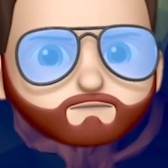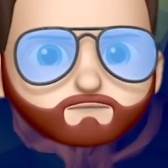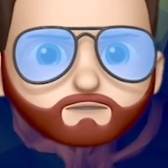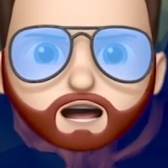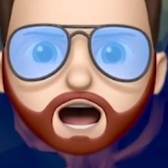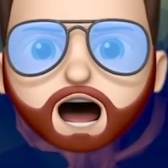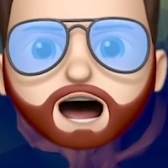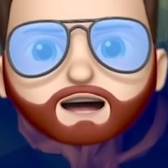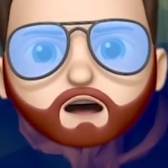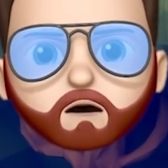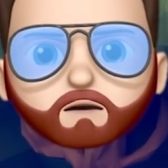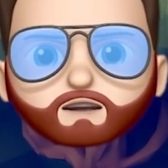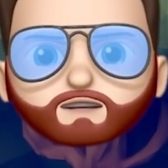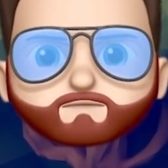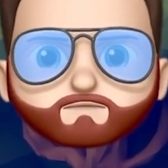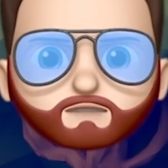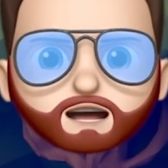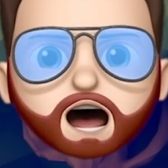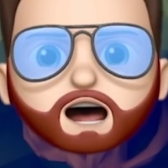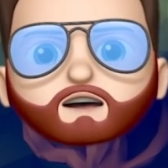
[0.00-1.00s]
black. Always
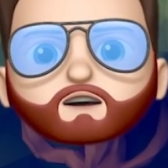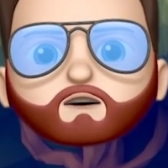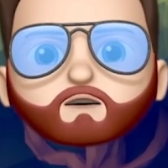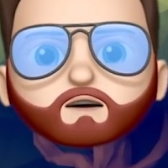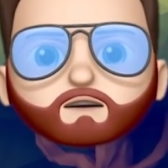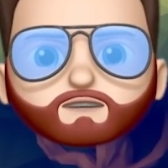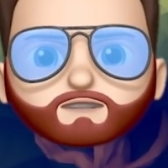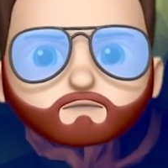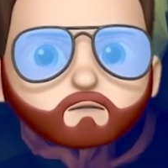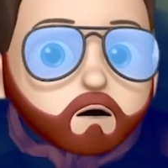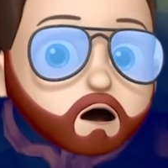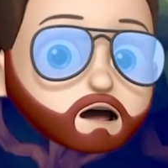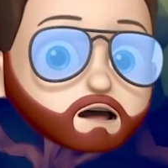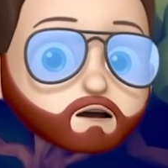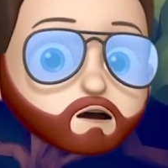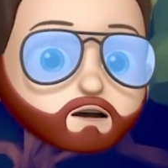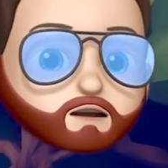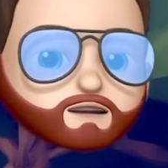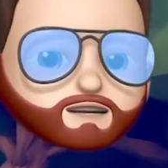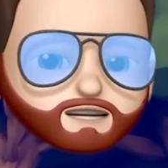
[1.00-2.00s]
black units and
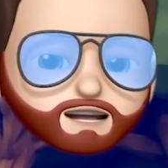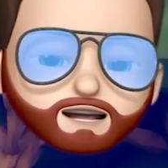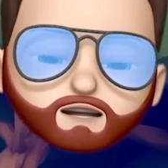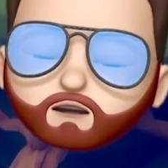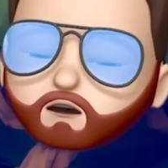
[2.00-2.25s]
white units. I like